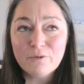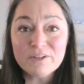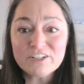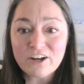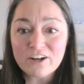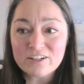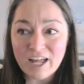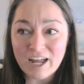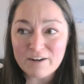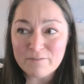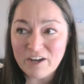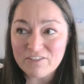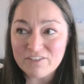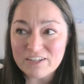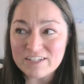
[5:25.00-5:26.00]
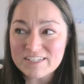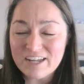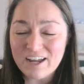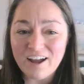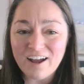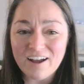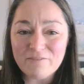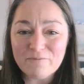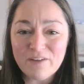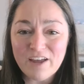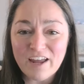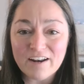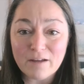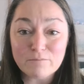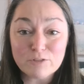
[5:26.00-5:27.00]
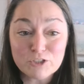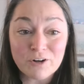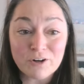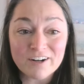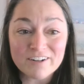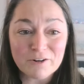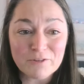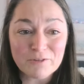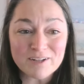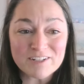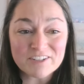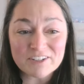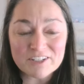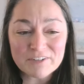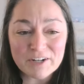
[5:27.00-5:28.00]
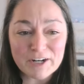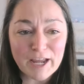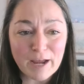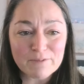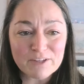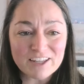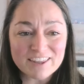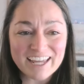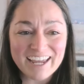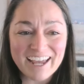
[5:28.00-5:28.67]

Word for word: We talk a lot about this. Um, and I'm sure Northwestern is very happy that they